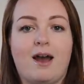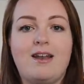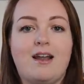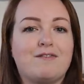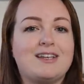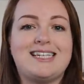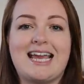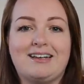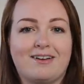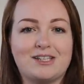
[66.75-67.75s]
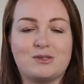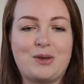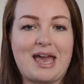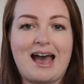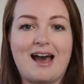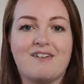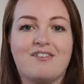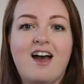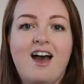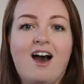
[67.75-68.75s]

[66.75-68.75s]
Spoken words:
I love the date nights we have.